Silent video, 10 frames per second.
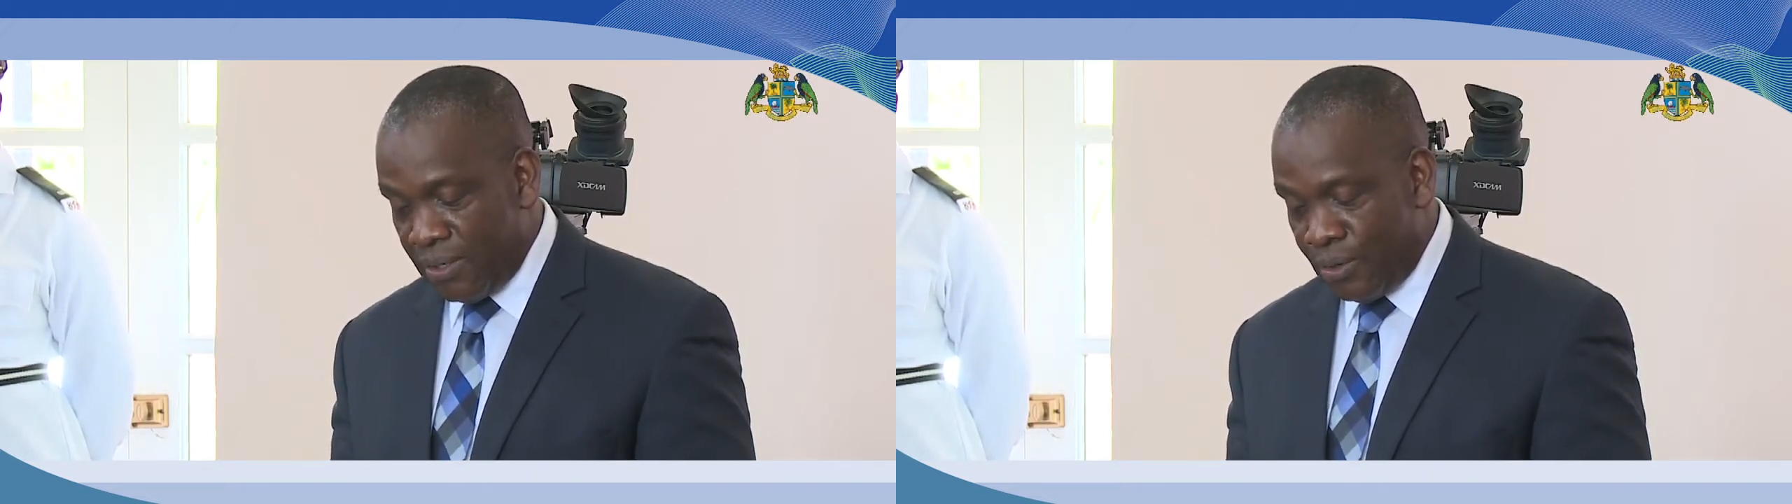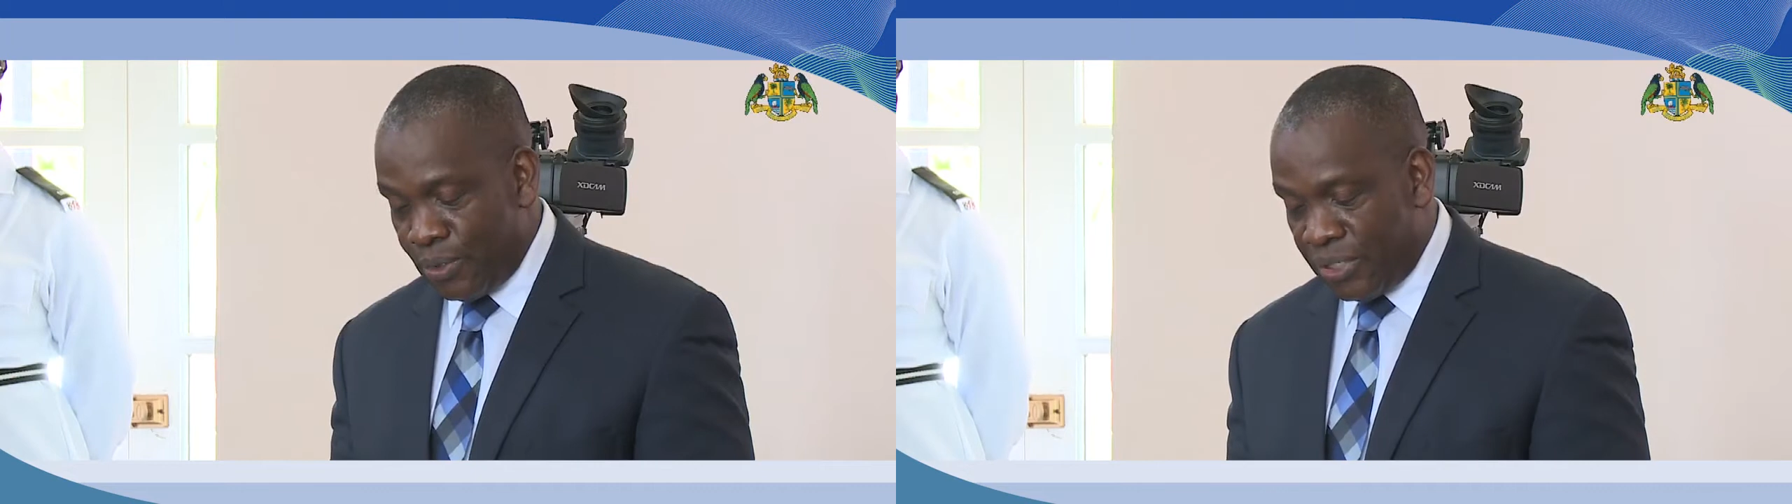
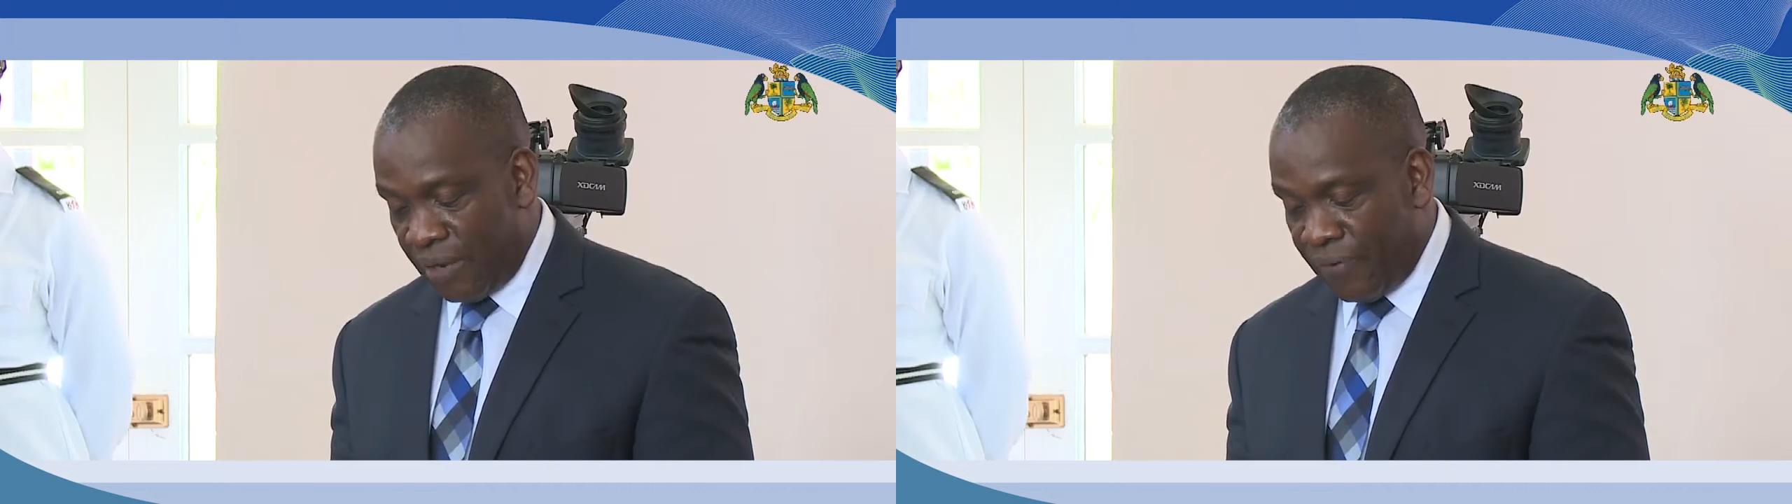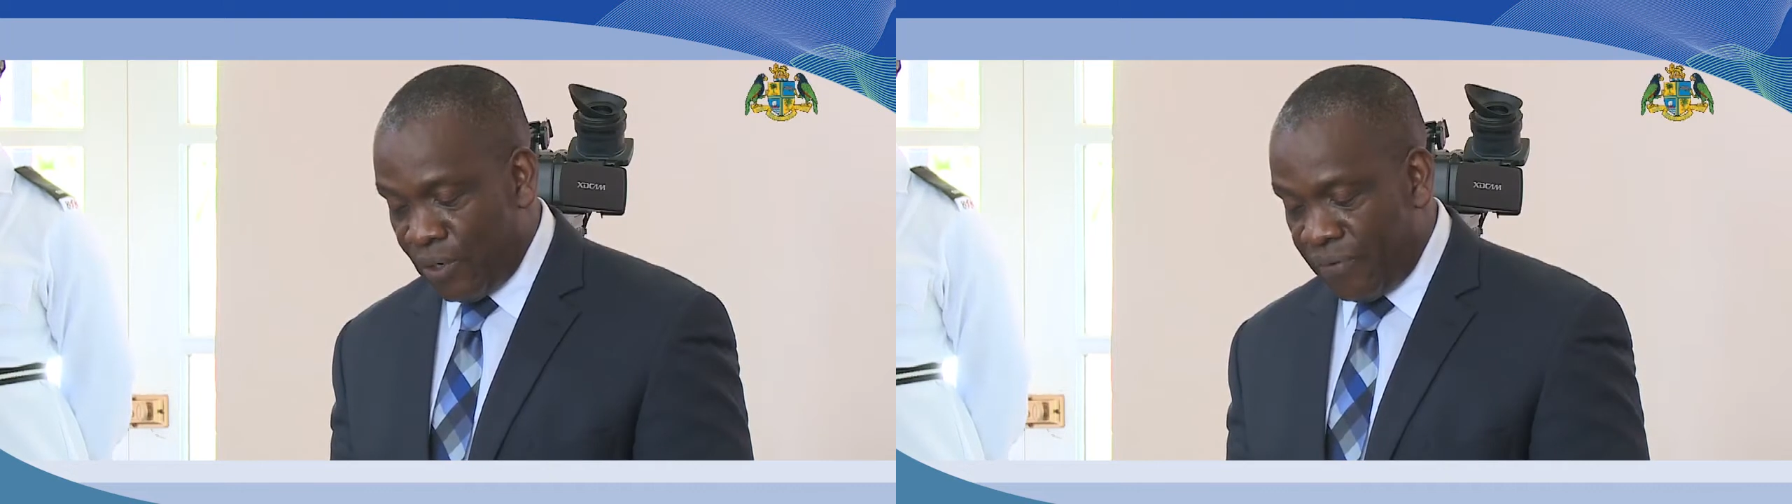who
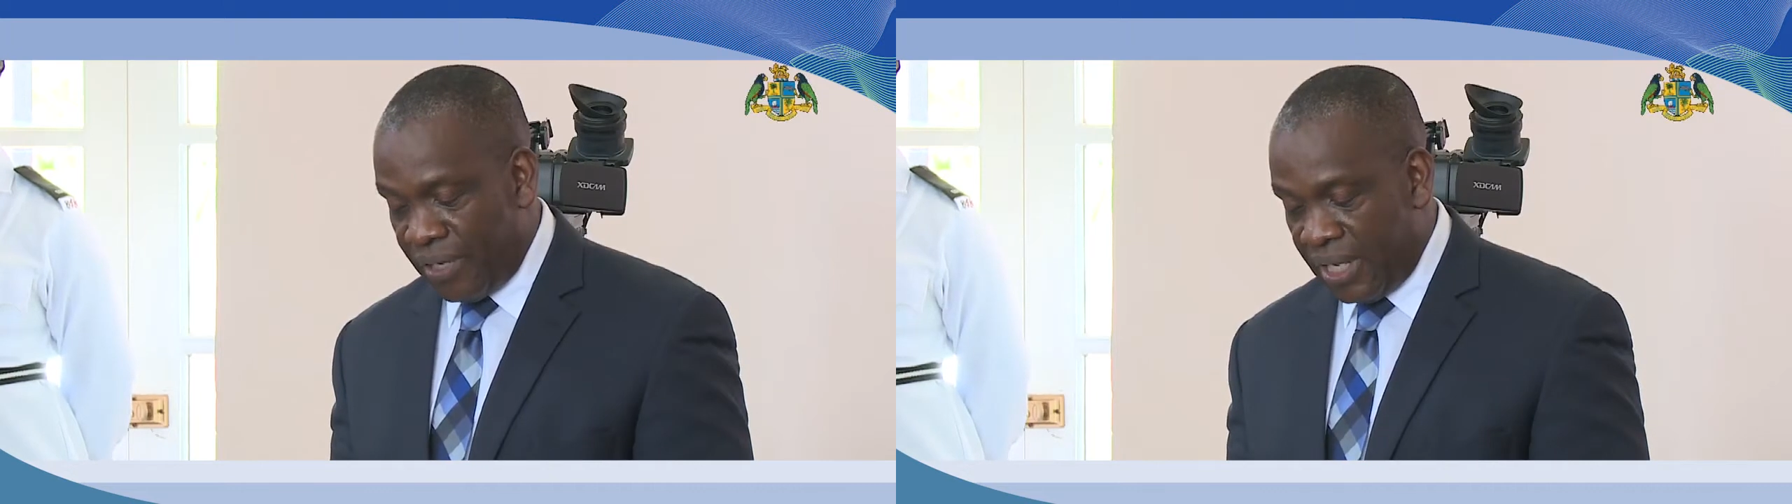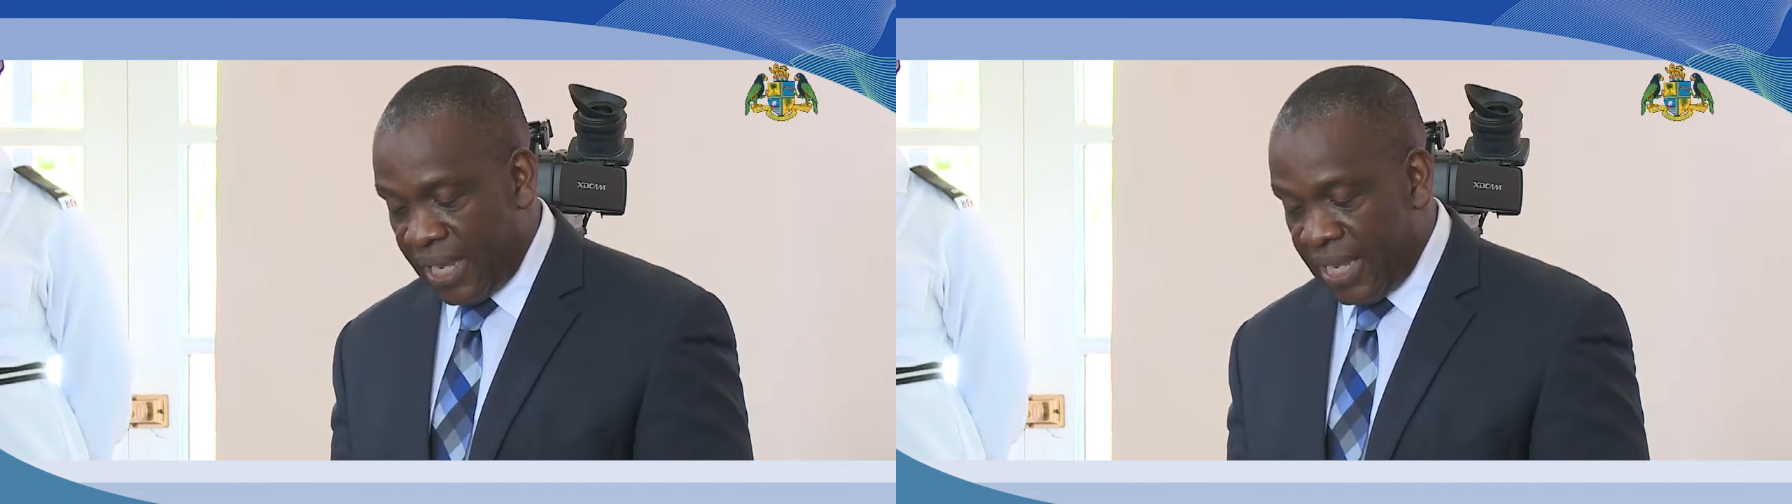suffered over
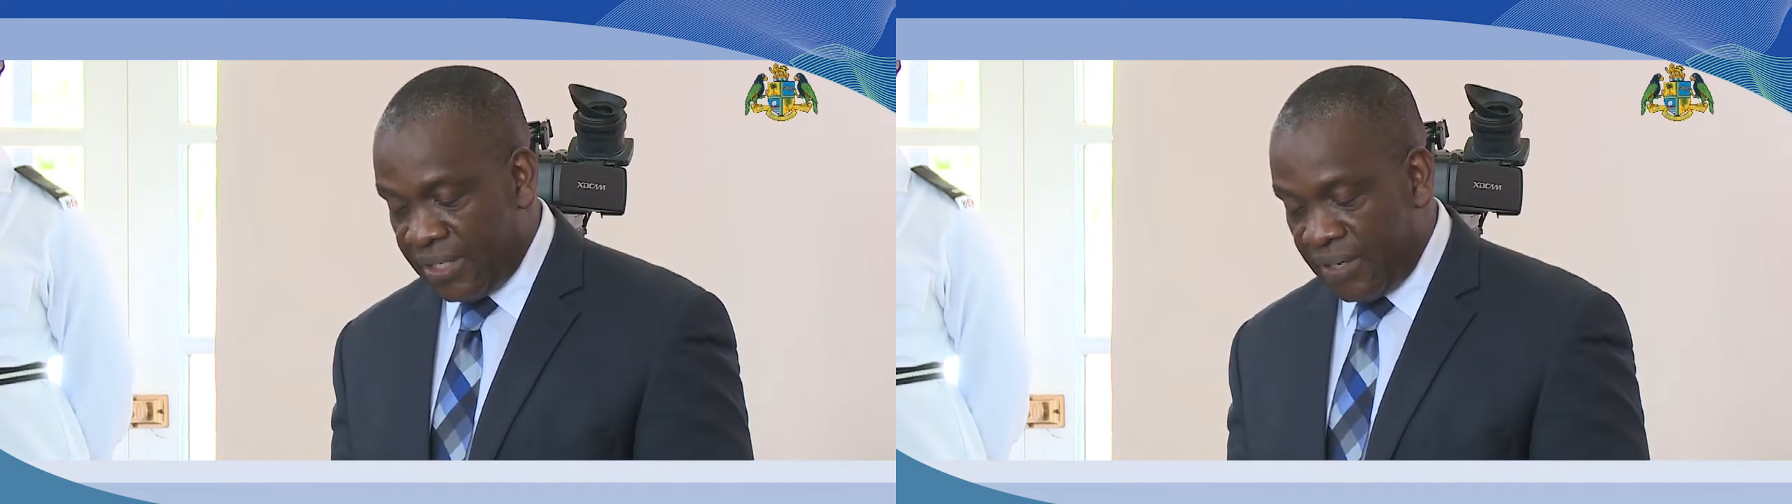the years